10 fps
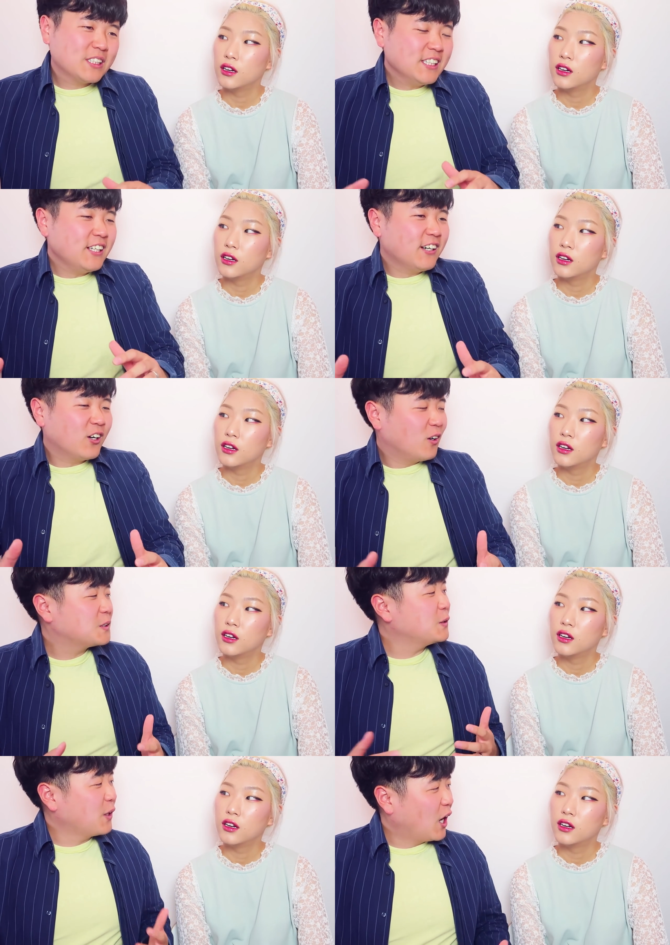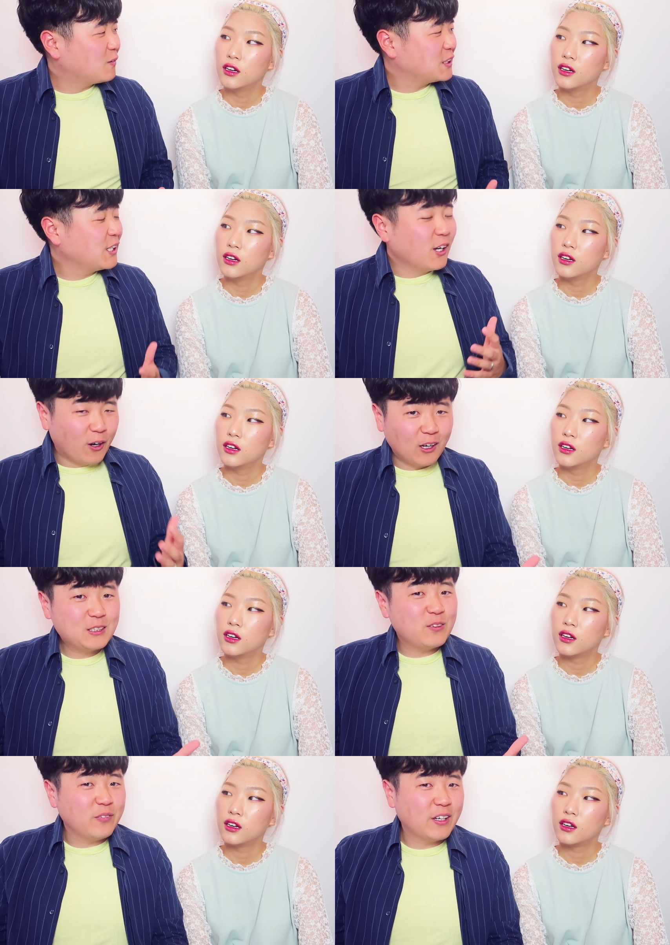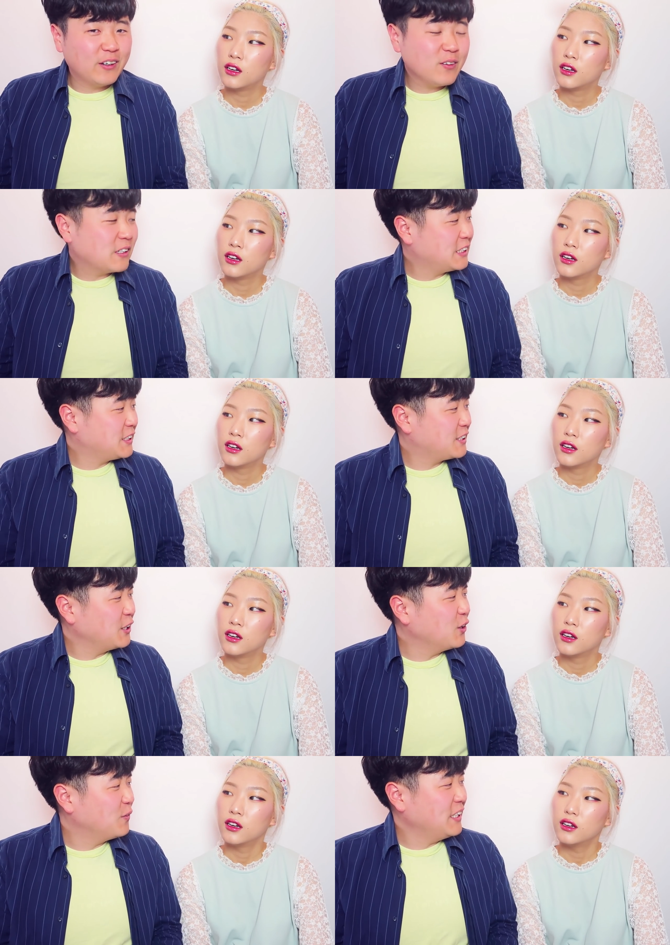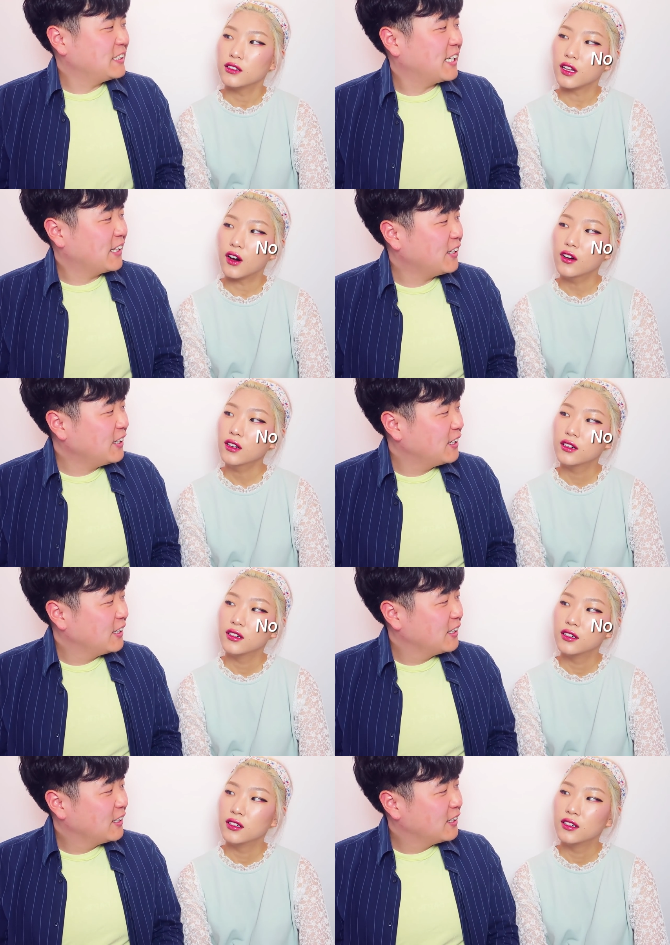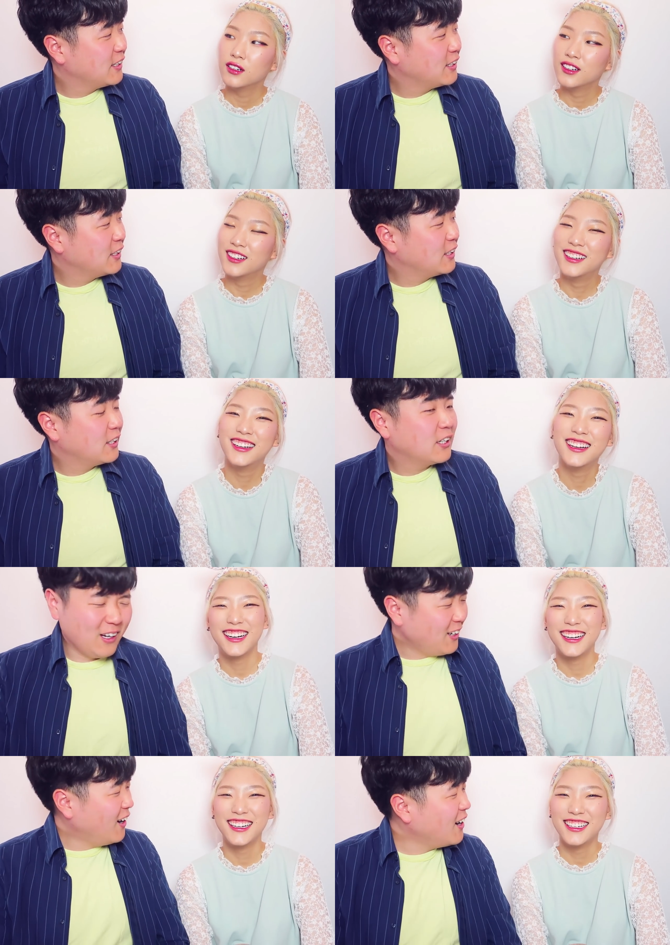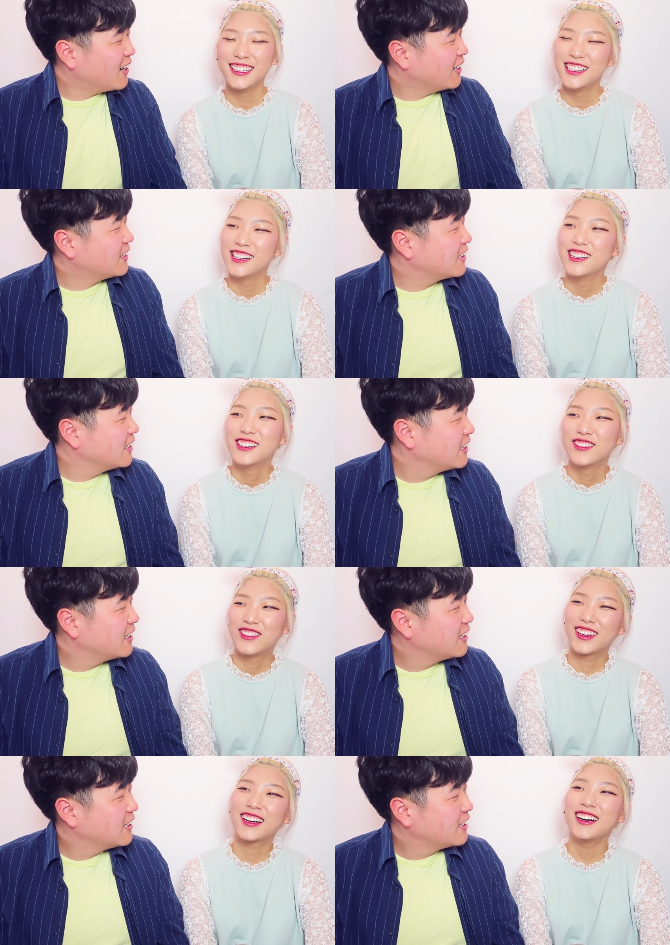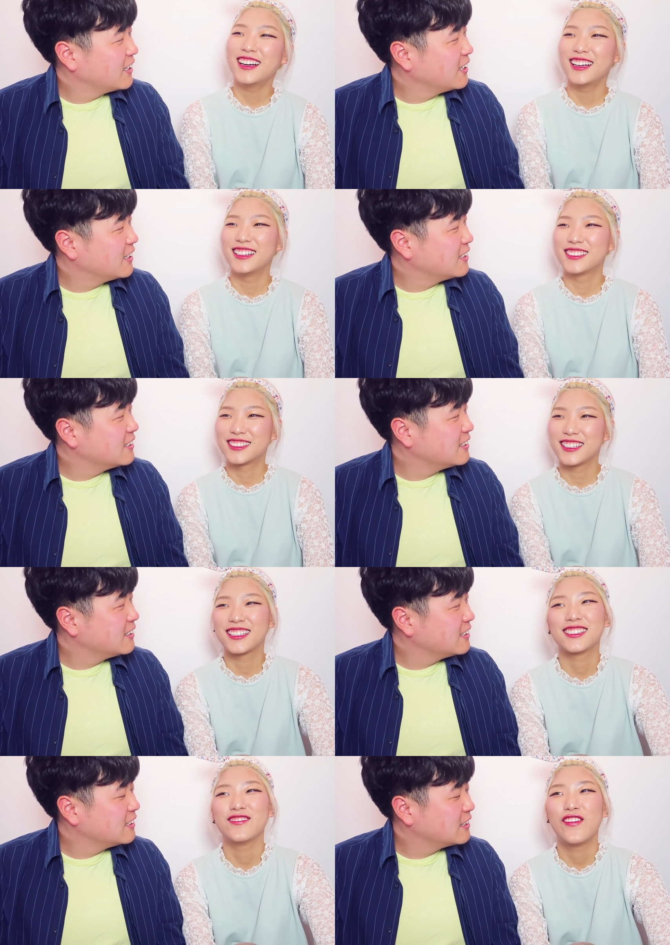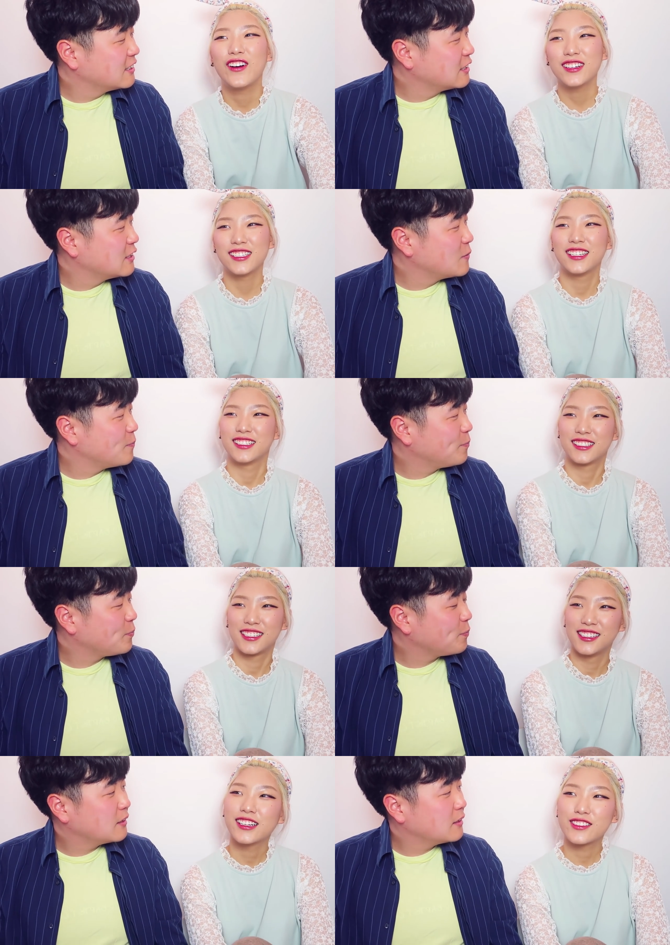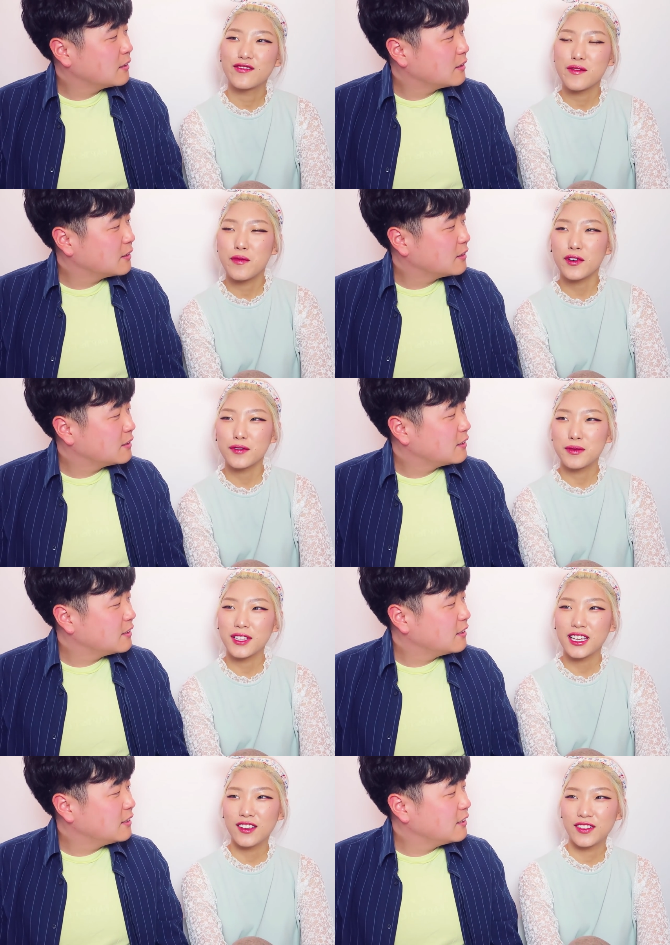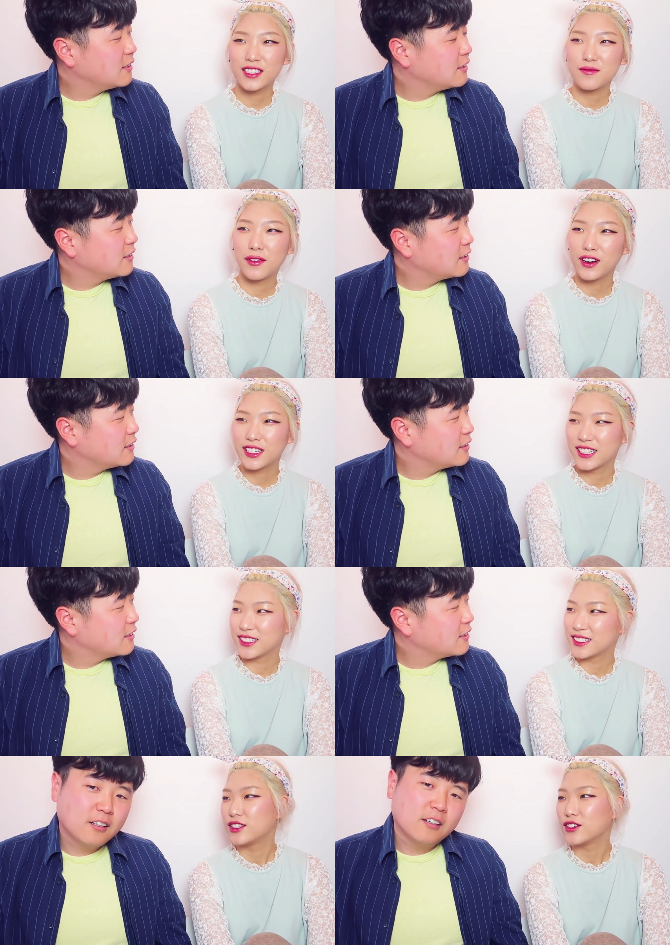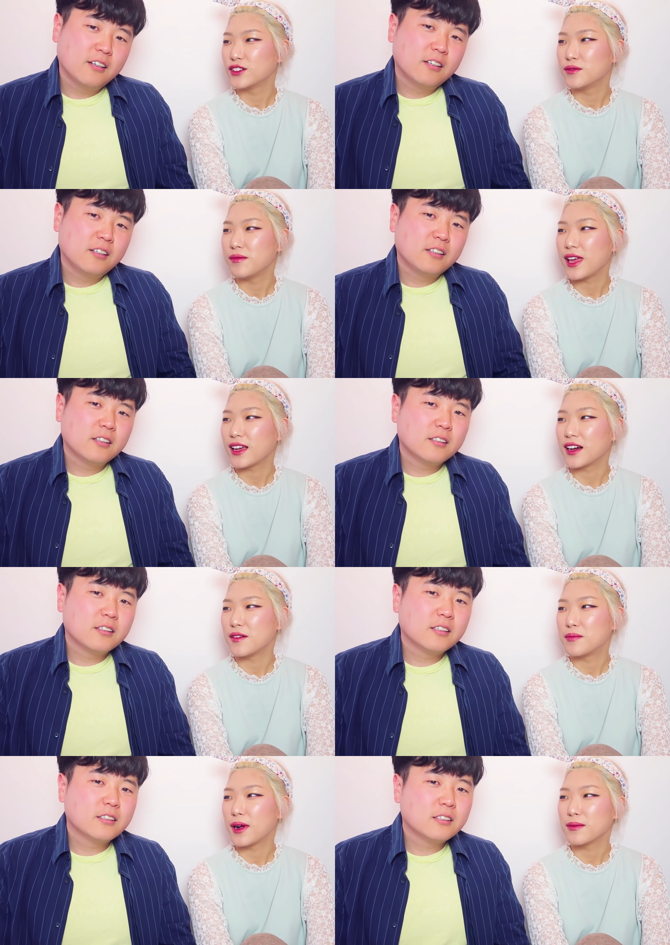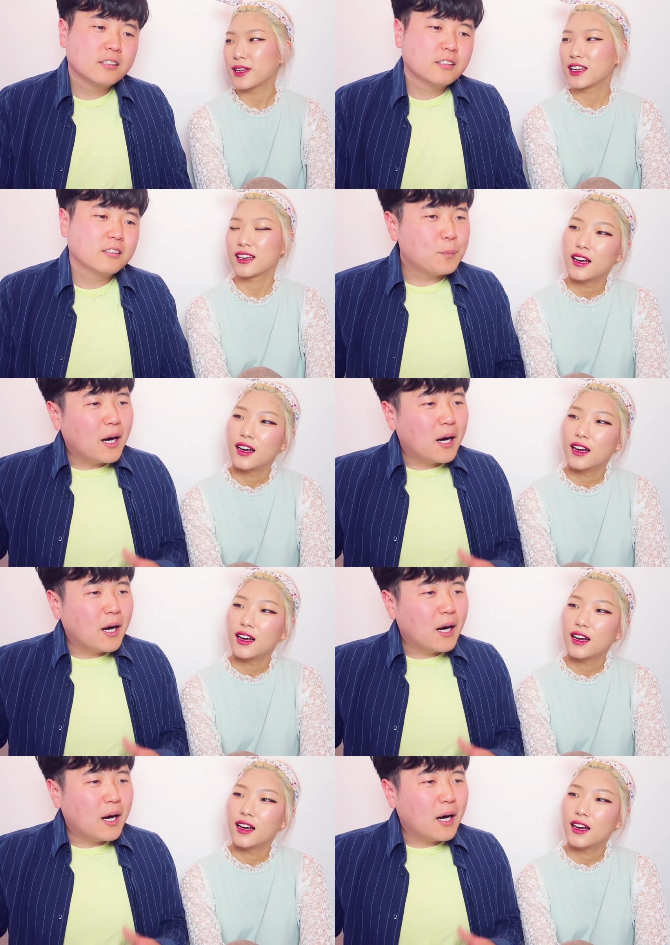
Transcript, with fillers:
Speaker 1: wasn't there also an option not to marry but still be together? No. Why not?
Speaker 2: Because it's important. Because we both believe it's important to make a public
Speaker 1: a